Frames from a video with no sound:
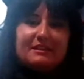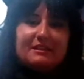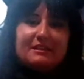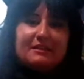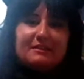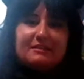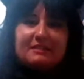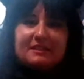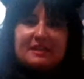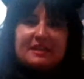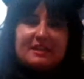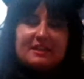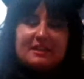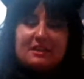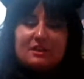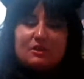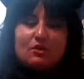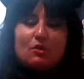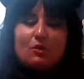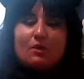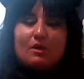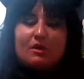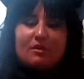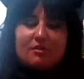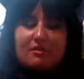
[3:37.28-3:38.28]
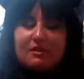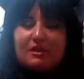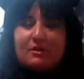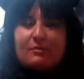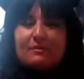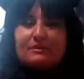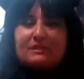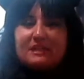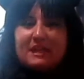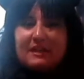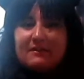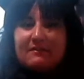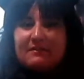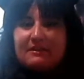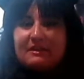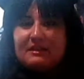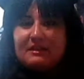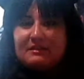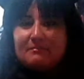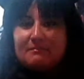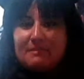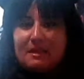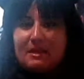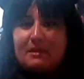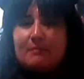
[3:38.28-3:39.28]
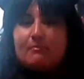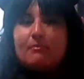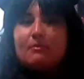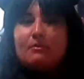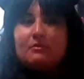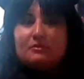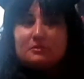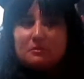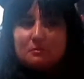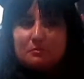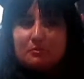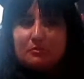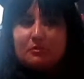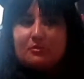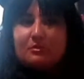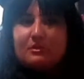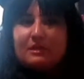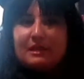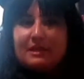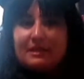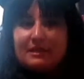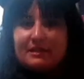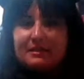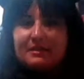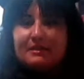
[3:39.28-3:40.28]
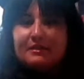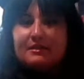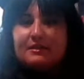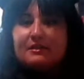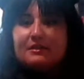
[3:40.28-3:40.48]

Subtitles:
was kind of the annoying thing, was having to make multiple like